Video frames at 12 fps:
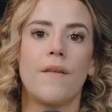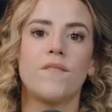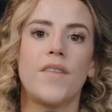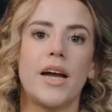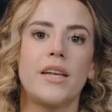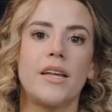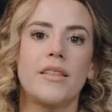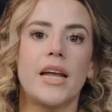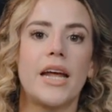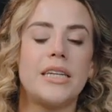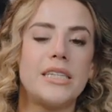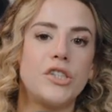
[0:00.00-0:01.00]
I'm finding
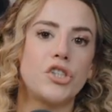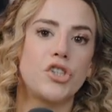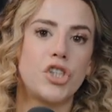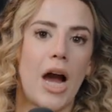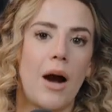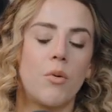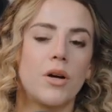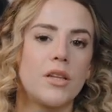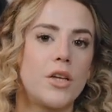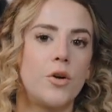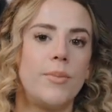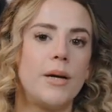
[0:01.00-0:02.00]
that I need to shower a
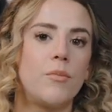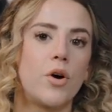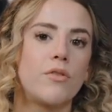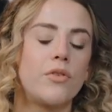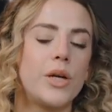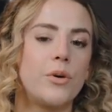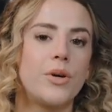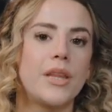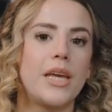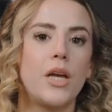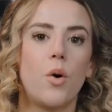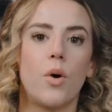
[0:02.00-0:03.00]
little bit more
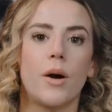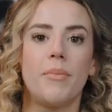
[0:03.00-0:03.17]
frequently or